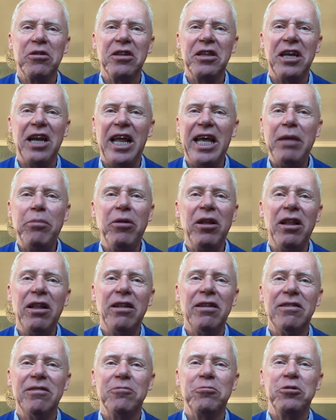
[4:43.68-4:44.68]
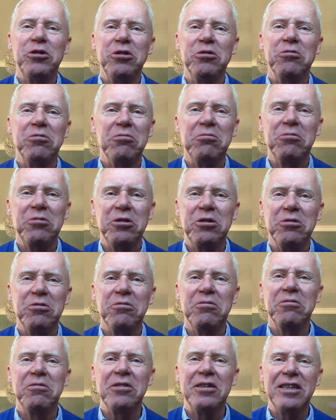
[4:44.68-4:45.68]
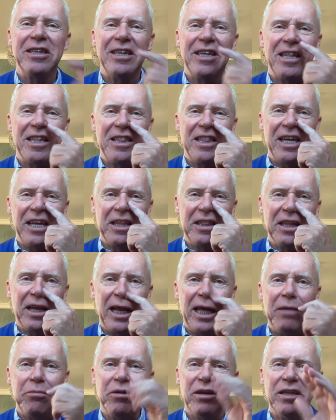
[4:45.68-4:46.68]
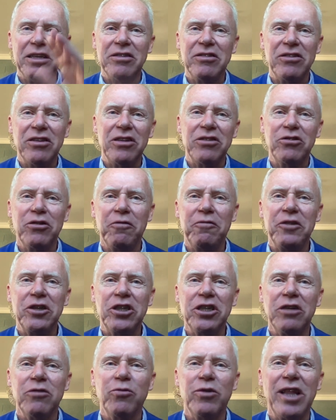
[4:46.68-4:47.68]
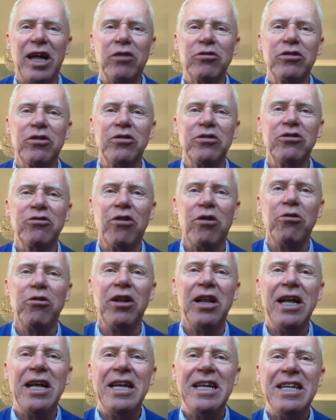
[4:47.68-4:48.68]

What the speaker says: label, would you think the label is sufficient without control,